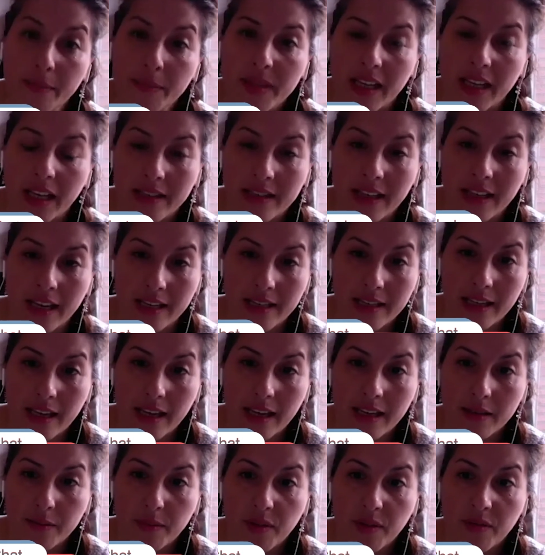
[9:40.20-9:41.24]
as I
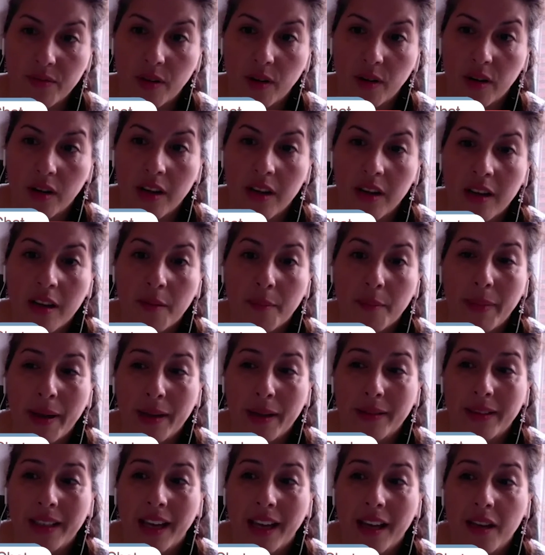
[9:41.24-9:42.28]
said before,
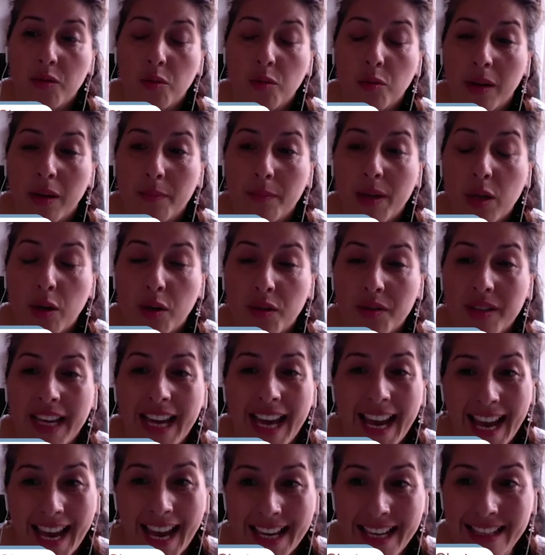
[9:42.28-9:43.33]
but as well because the
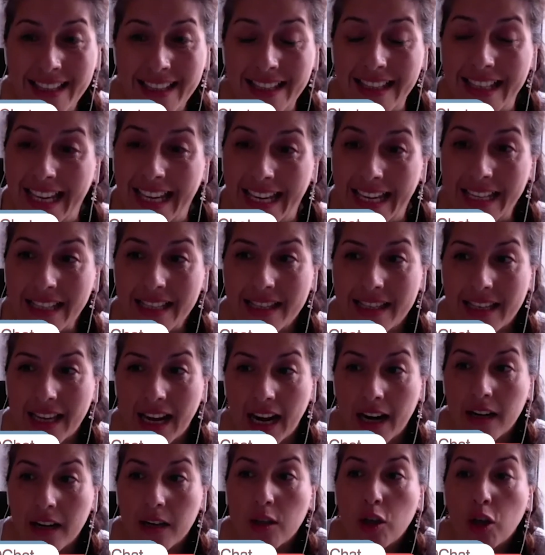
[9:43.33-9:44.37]
aids
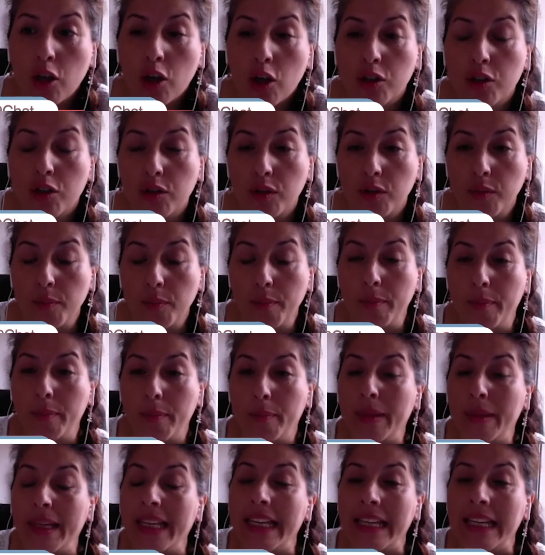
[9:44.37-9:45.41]
are not
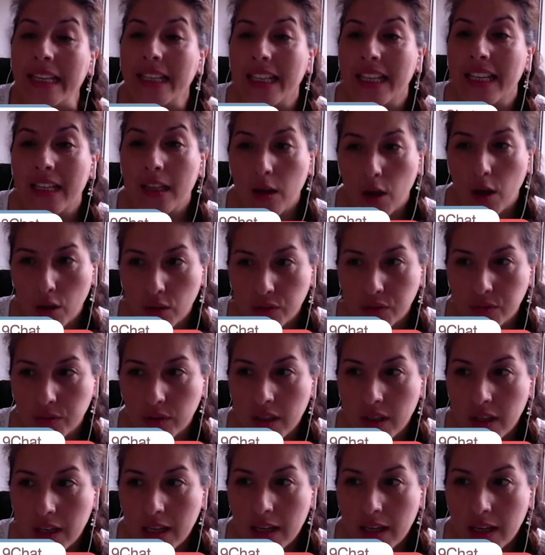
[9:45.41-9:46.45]
being enough.
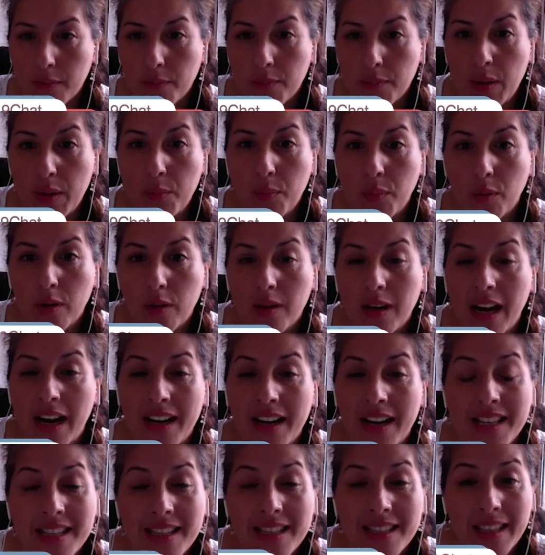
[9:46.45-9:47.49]
People
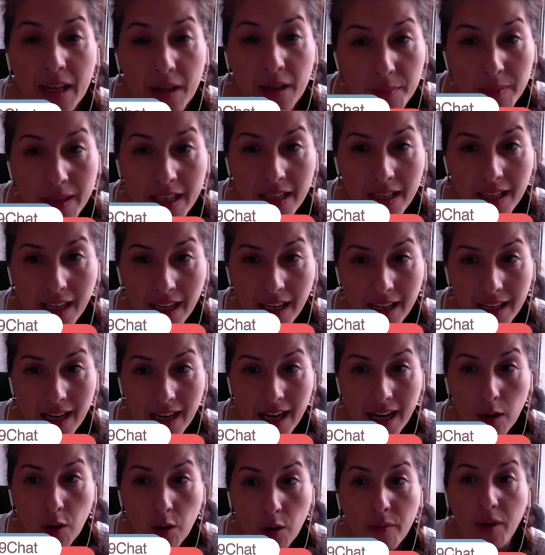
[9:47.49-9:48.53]
are starving and
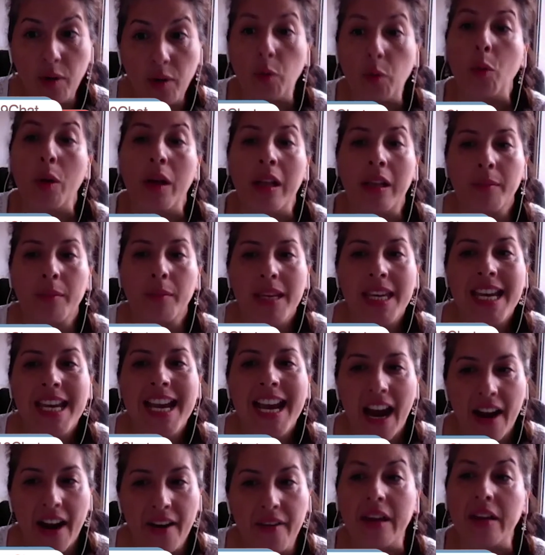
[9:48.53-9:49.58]
are overwhelmed in
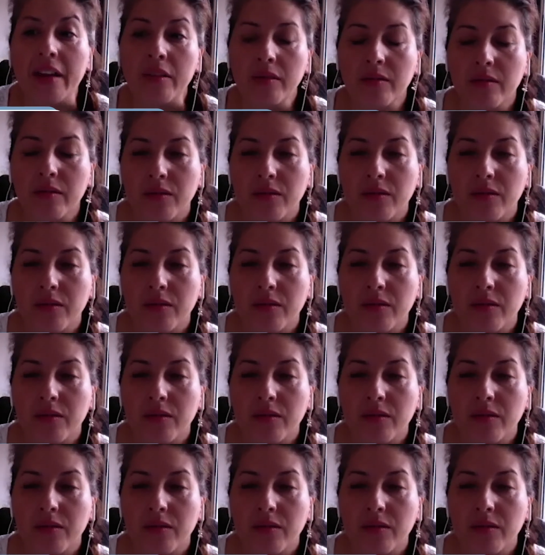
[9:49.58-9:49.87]
carrying